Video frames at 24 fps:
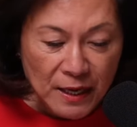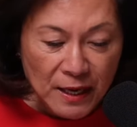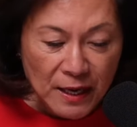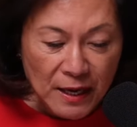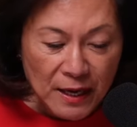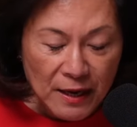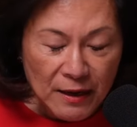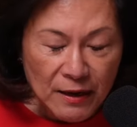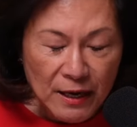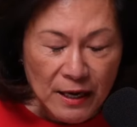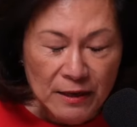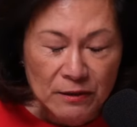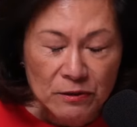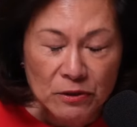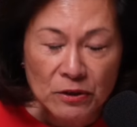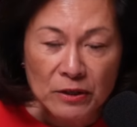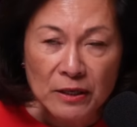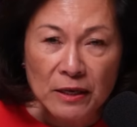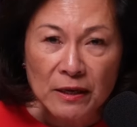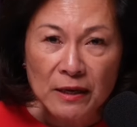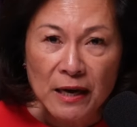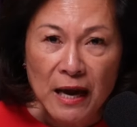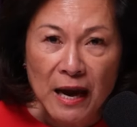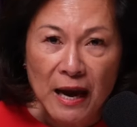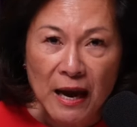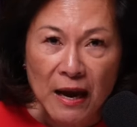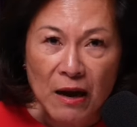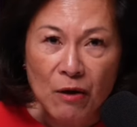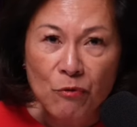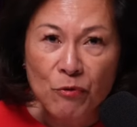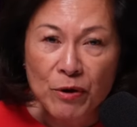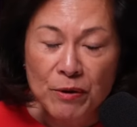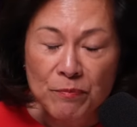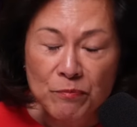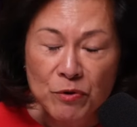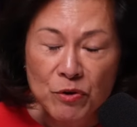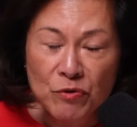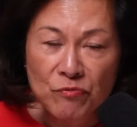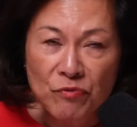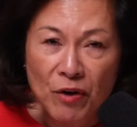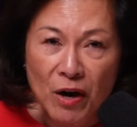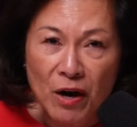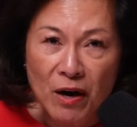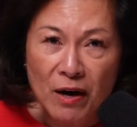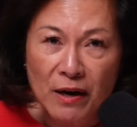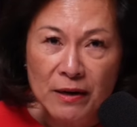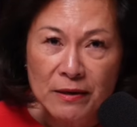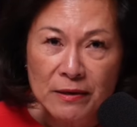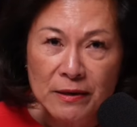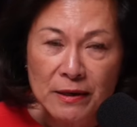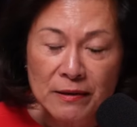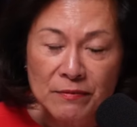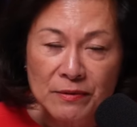And I look at how we move on,